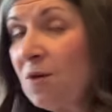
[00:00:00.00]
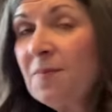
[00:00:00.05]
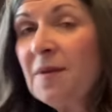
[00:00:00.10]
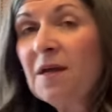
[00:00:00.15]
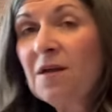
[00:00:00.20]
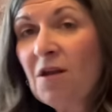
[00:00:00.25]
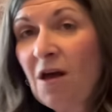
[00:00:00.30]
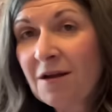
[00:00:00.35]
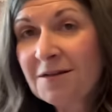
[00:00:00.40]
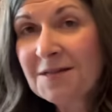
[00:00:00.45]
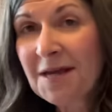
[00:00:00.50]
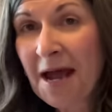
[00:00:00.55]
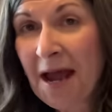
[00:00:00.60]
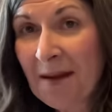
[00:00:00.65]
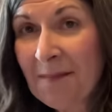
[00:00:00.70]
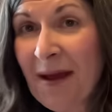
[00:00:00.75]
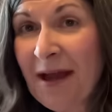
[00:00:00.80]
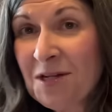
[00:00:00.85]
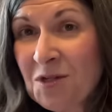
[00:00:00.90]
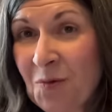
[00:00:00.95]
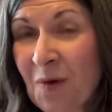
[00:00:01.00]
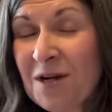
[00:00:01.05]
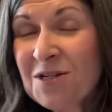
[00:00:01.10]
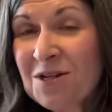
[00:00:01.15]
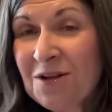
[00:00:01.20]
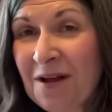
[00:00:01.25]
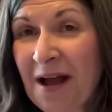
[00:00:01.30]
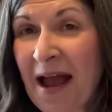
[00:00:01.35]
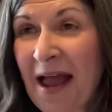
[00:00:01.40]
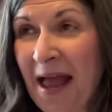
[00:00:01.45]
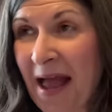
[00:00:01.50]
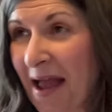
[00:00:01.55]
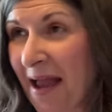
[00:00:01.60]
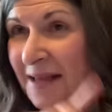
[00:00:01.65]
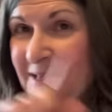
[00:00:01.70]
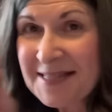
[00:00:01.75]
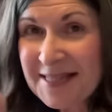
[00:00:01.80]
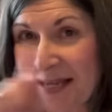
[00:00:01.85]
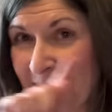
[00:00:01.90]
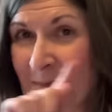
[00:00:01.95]
me a long time. I had to watch, I, I
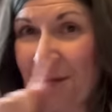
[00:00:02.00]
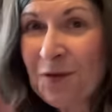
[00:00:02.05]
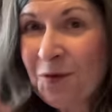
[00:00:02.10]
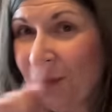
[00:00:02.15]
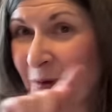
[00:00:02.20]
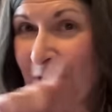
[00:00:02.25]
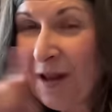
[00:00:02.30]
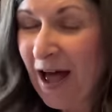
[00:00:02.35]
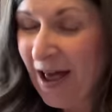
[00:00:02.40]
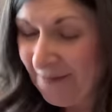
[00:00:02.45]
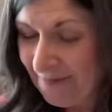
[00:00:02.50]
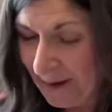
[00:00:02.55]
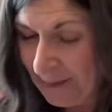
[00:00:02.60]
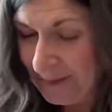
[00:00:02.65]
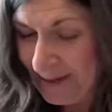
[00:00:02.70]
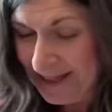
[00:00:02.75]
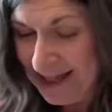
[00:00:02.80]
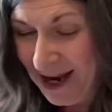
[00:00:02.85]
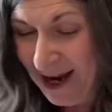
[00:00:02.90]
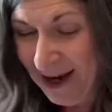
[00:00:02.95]
skimmed through a lot of episodes